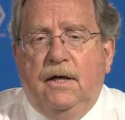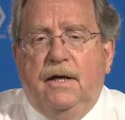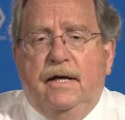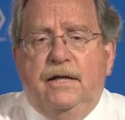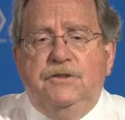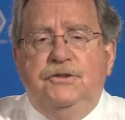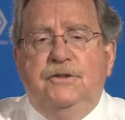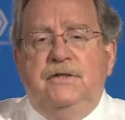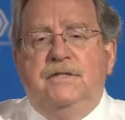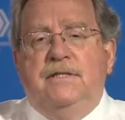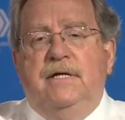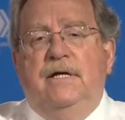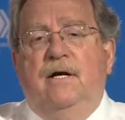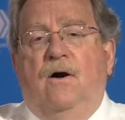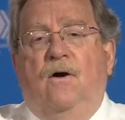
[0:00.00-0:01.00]
As you can
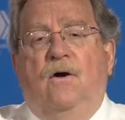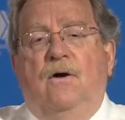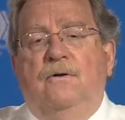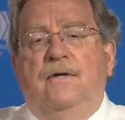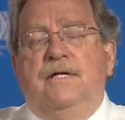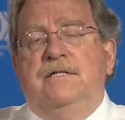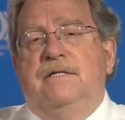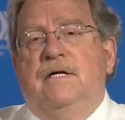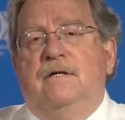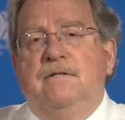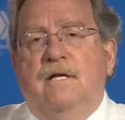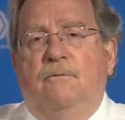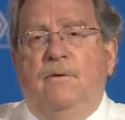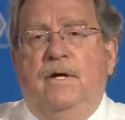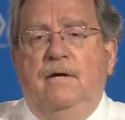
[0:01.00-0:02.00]
see, all these cells
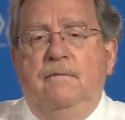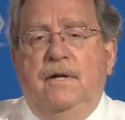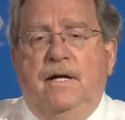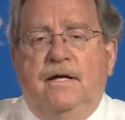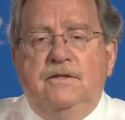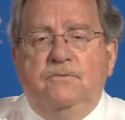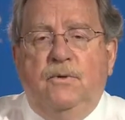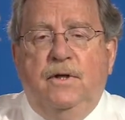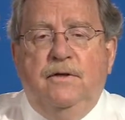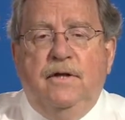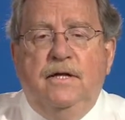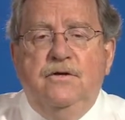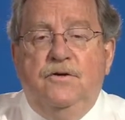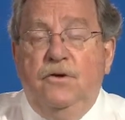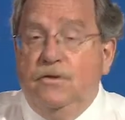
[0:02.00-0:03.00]
that we immunize with
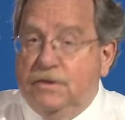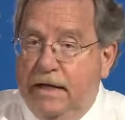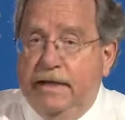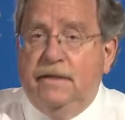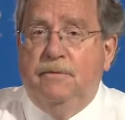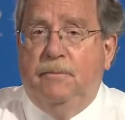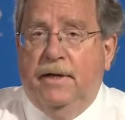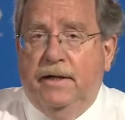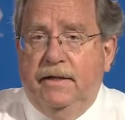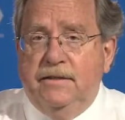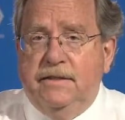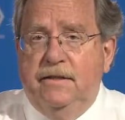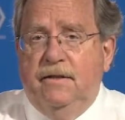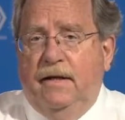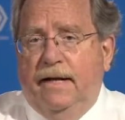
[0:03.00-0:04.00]
induce antibodies
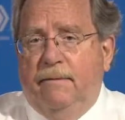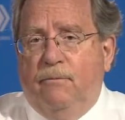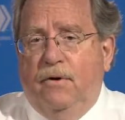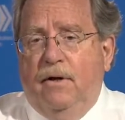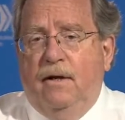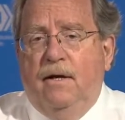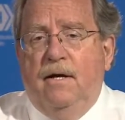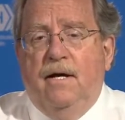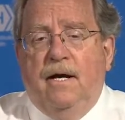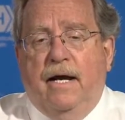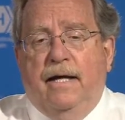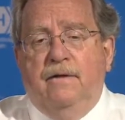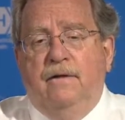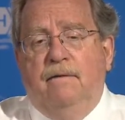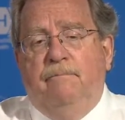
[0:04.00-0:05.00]
in the Lamprey,
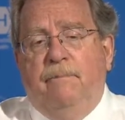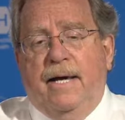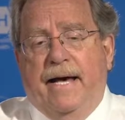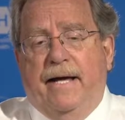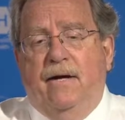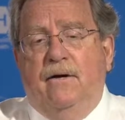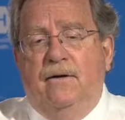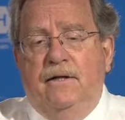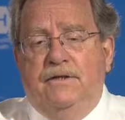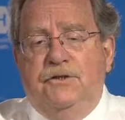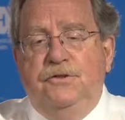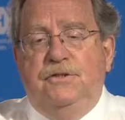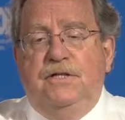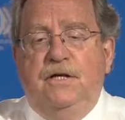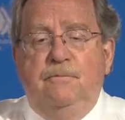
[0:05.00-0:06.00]
and the pattern that you
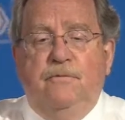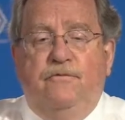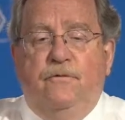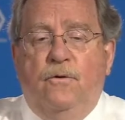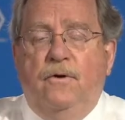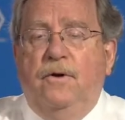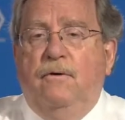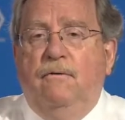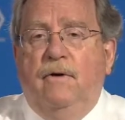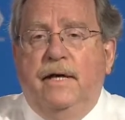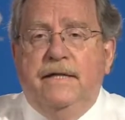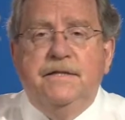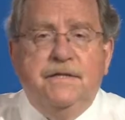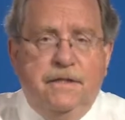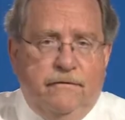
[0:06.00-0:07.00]
see before you
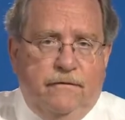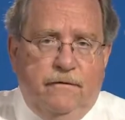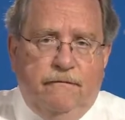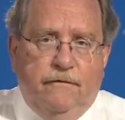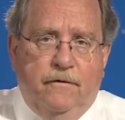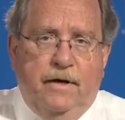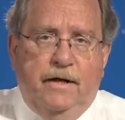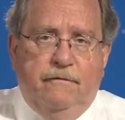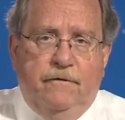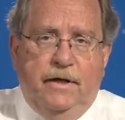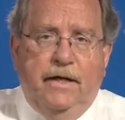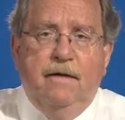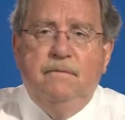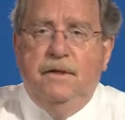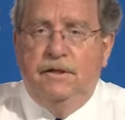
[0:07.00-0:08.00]
is different for every
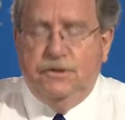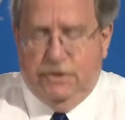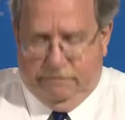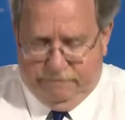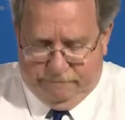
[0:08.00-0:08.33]
immunogen.